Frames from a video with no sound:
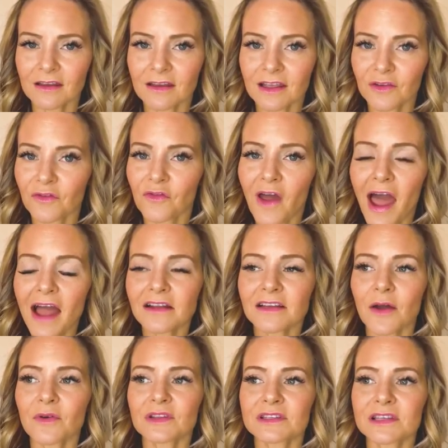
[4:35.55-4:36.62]
In fact,
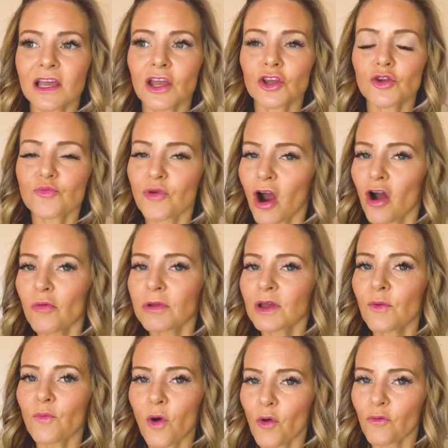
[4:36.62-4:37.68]
I would say you probably
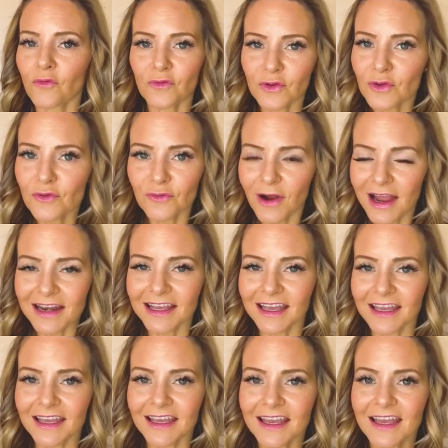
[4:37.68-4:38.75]
won't feel
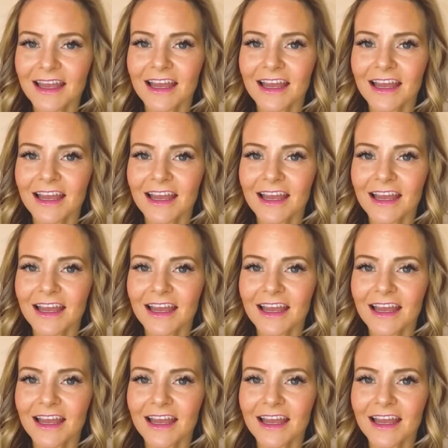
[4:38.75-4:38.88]
ready.